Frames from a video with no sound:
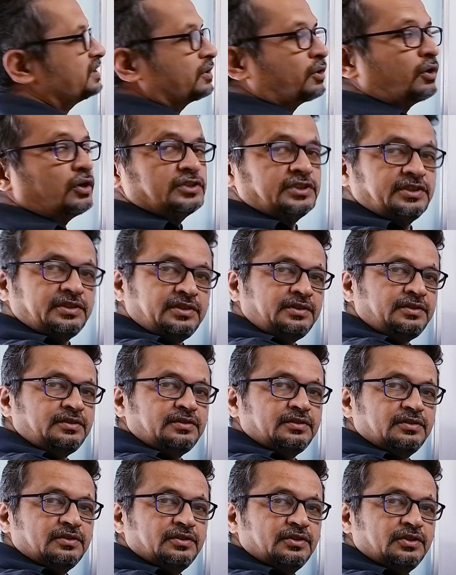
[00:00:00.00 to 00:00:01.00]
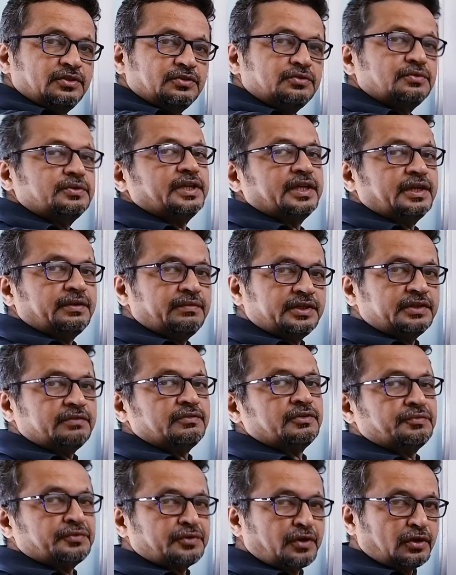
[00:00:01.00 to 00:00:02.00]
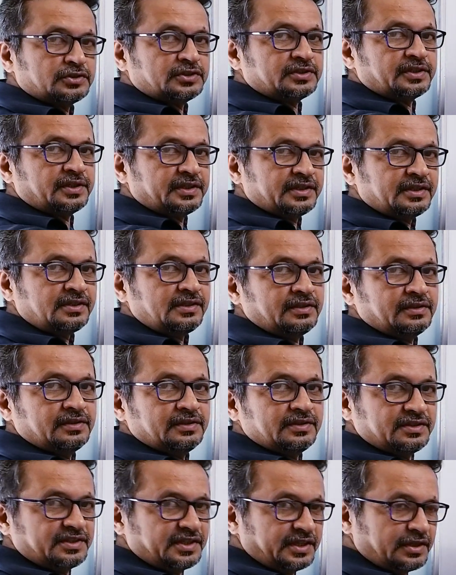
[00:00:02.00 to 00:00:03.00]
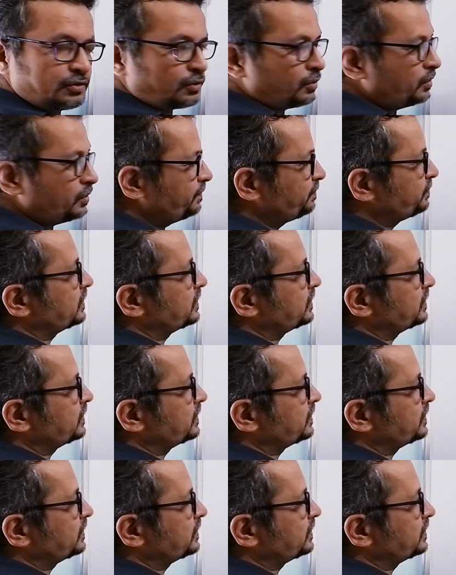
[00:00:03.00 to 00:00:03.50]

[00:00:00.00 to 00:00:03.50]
a constant, so derivative of constant is 0,